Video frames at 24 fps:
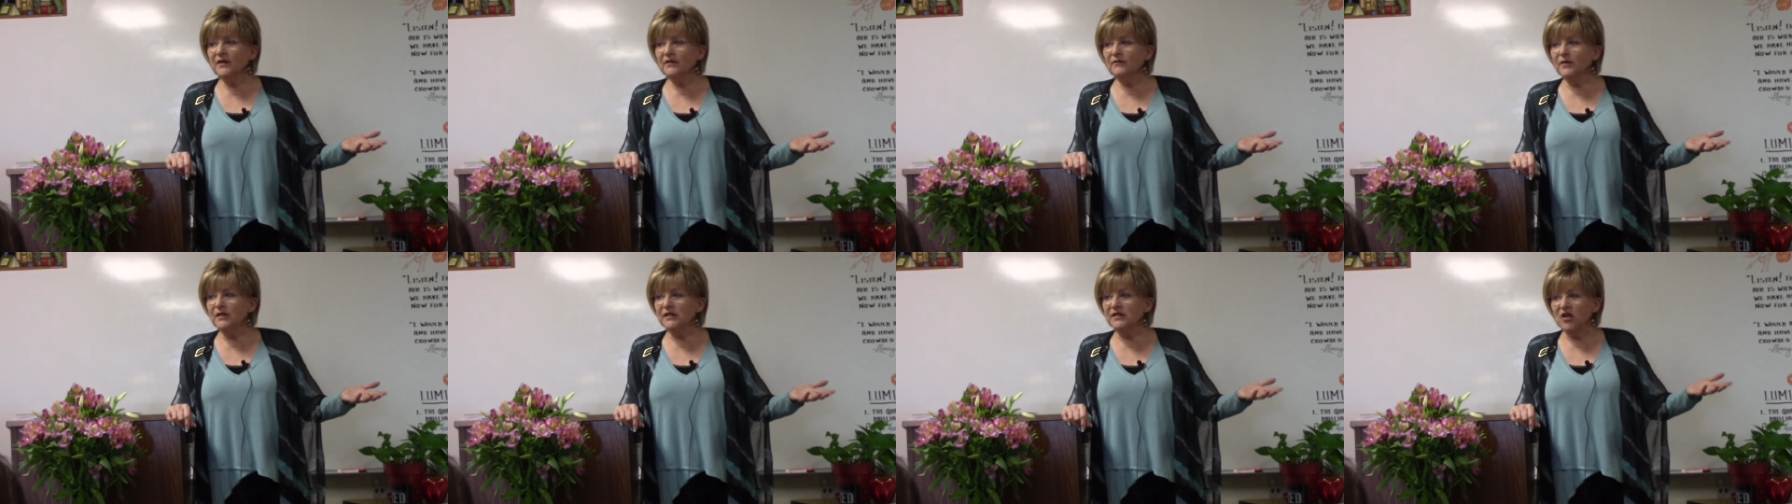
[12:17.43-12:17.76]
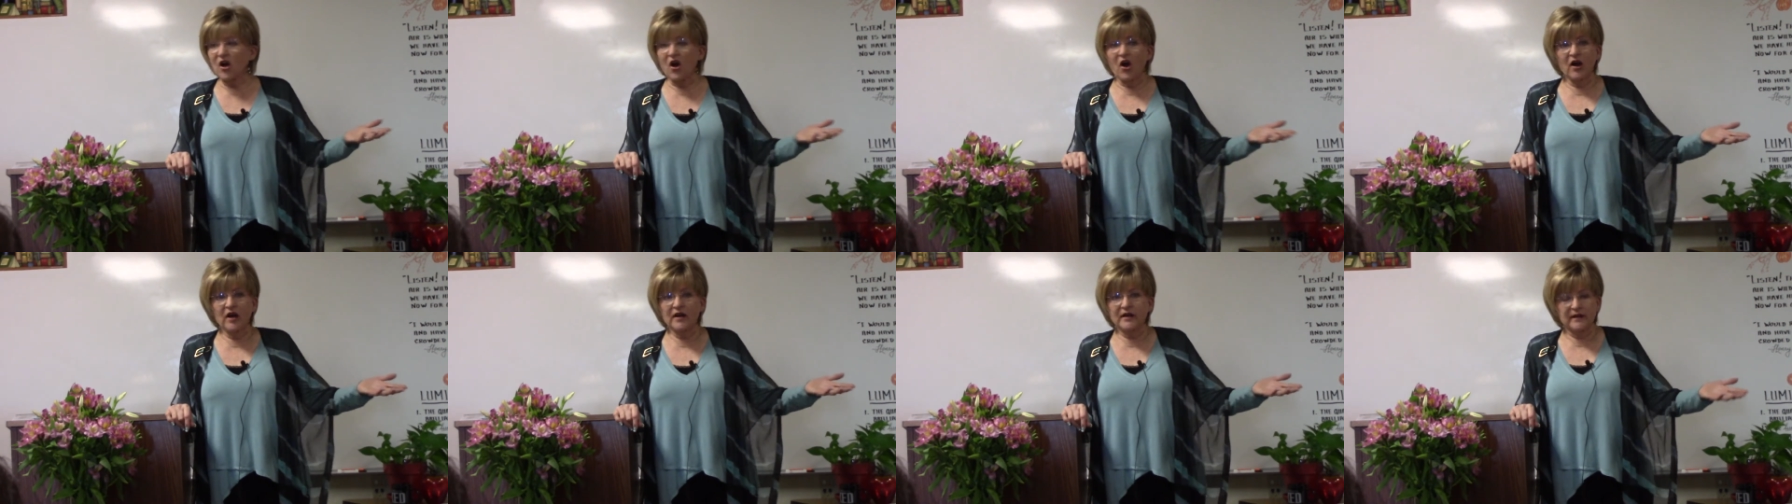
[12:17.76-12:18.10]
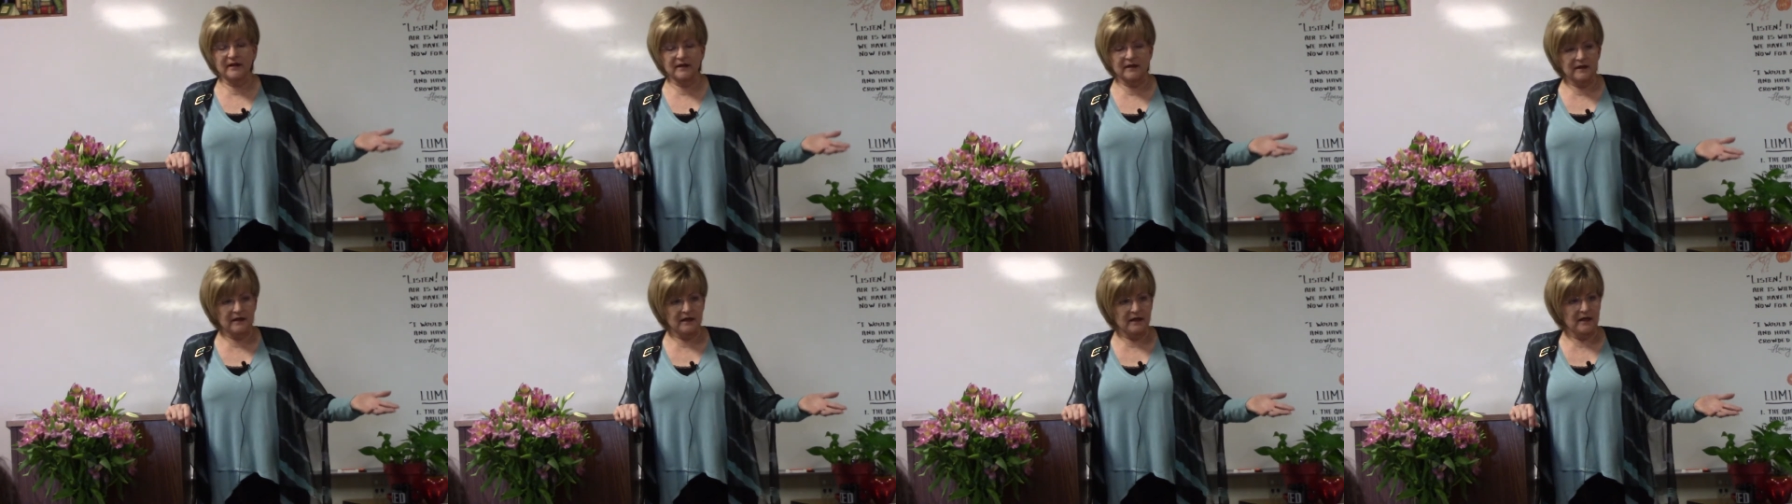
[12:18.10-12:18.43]

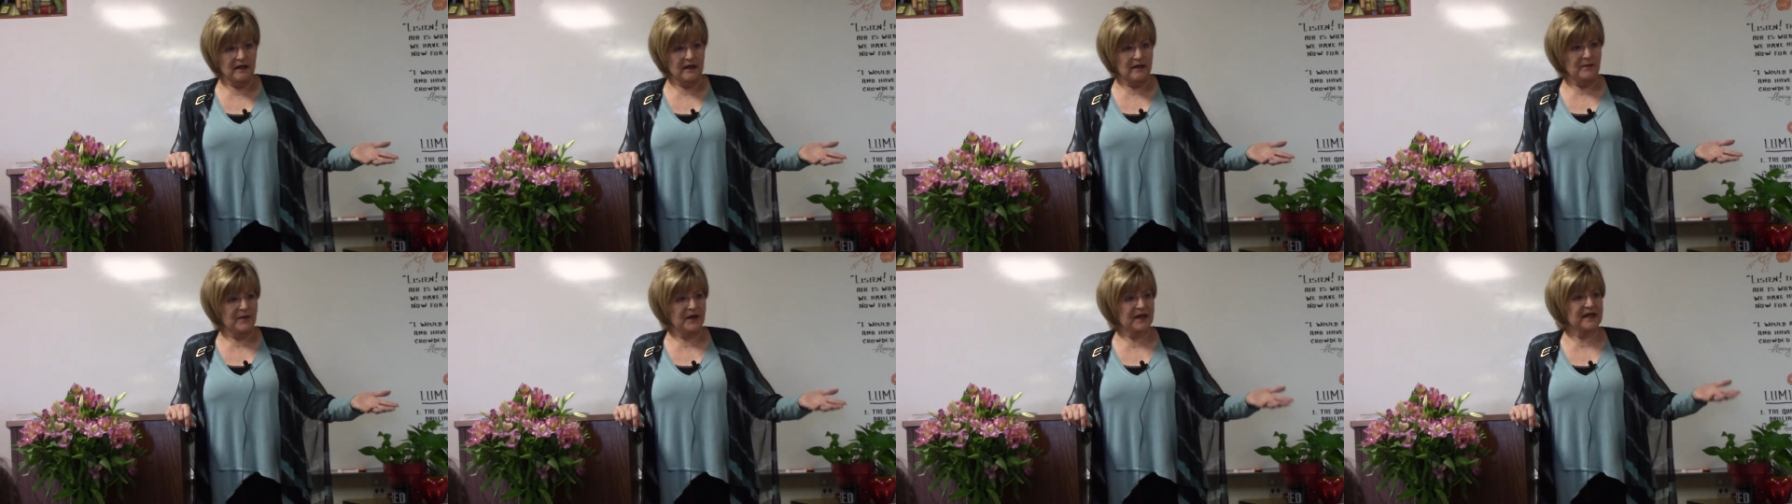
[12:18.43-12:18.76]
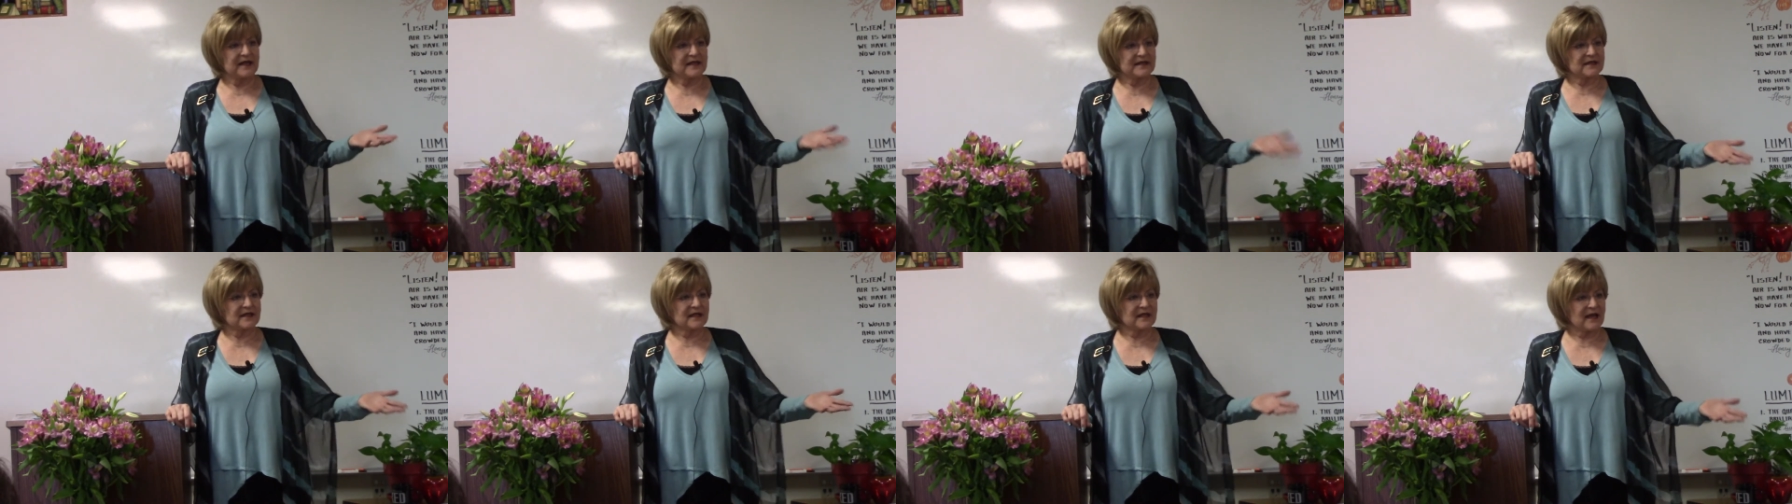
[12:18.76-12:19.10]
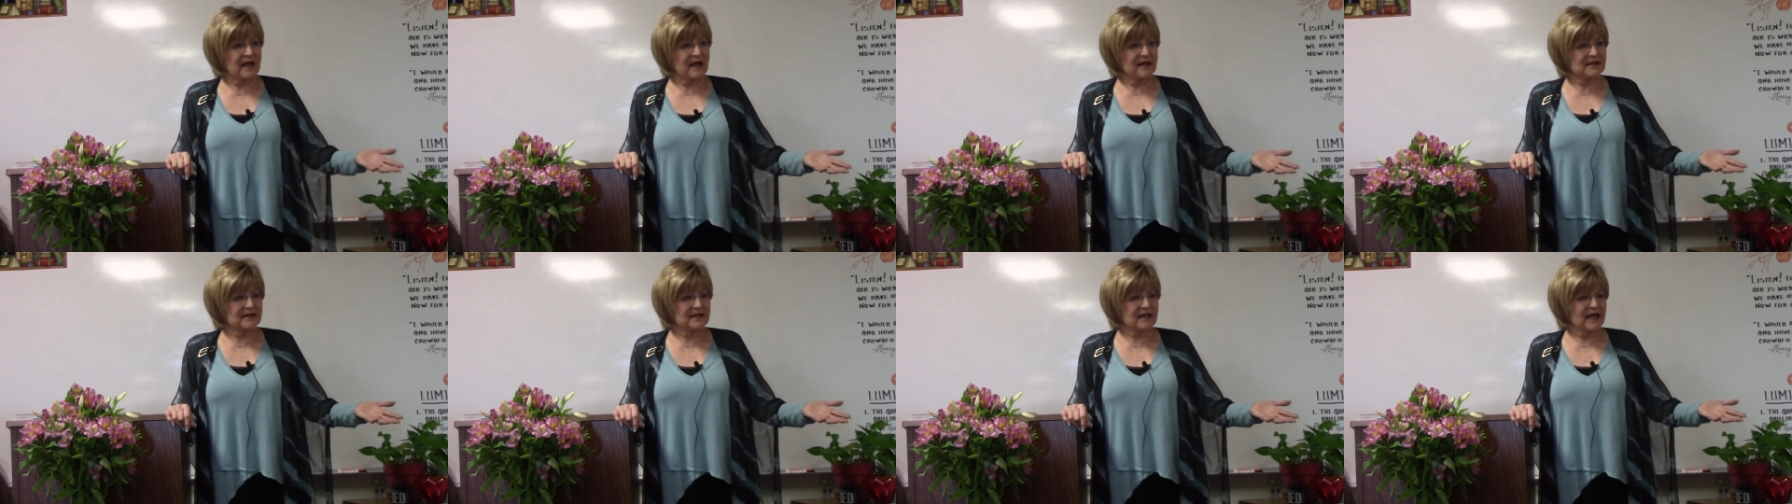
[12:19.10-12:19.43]
retarded, but he's the
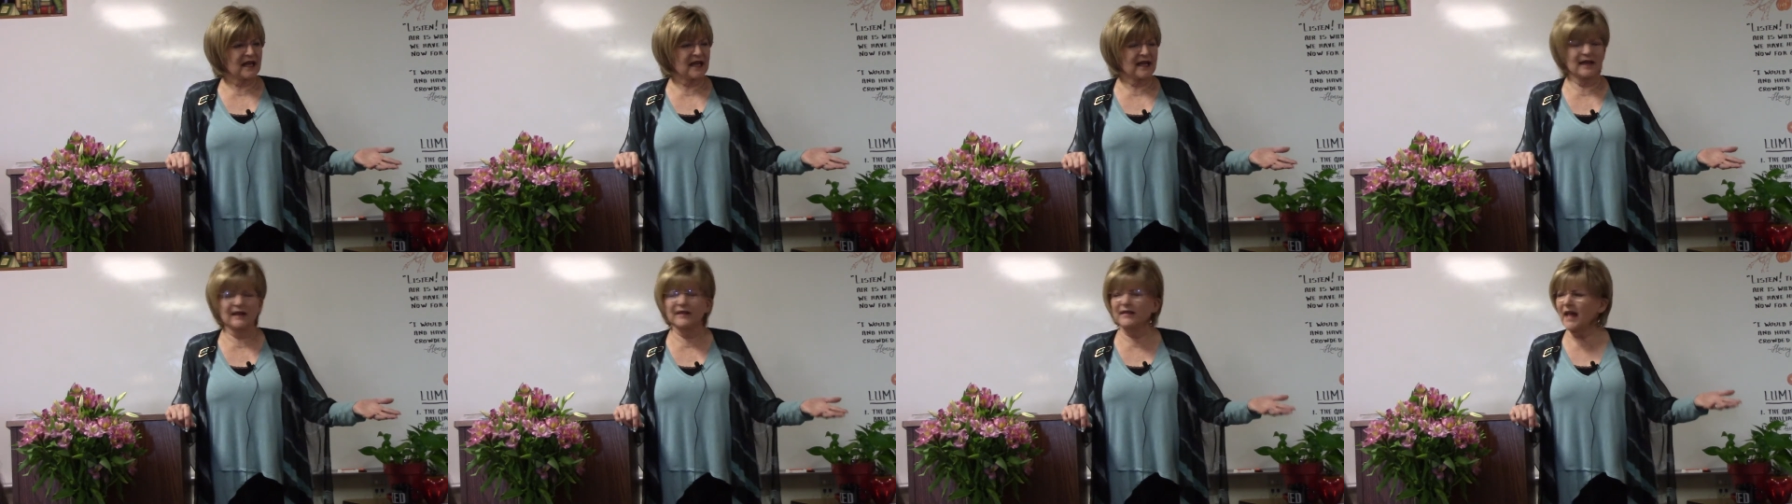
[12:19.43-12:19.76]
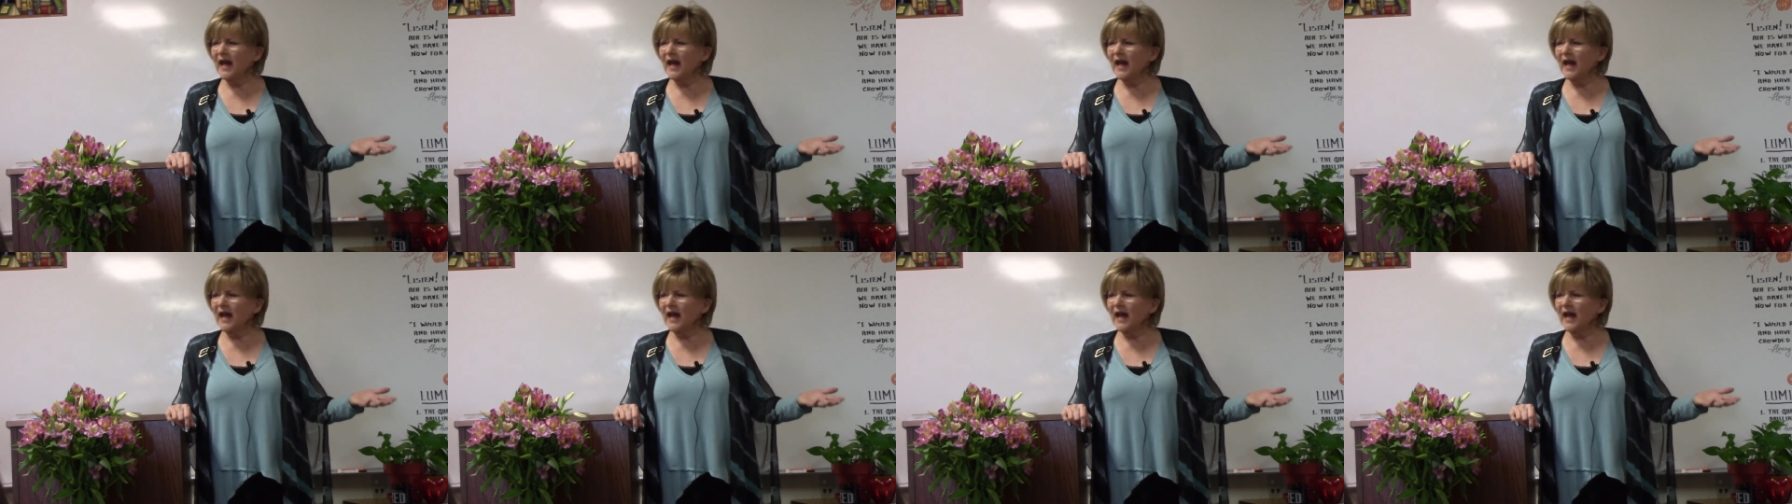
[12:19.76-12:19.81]
next king.